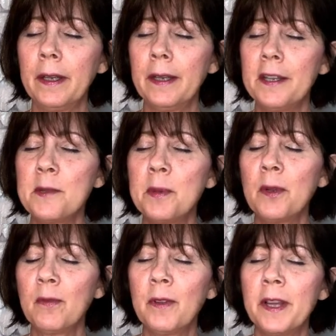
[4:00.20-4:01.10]
this
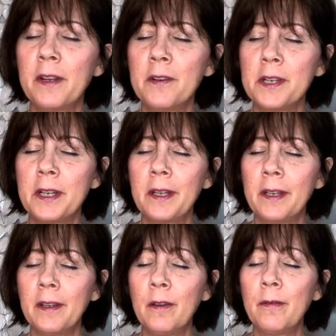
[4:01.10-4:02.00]
beautiful energy
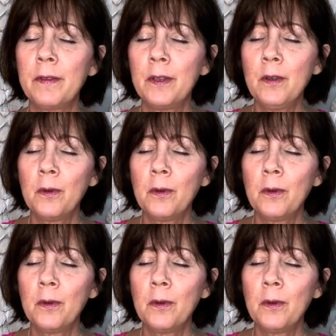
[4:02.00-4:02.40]
of you,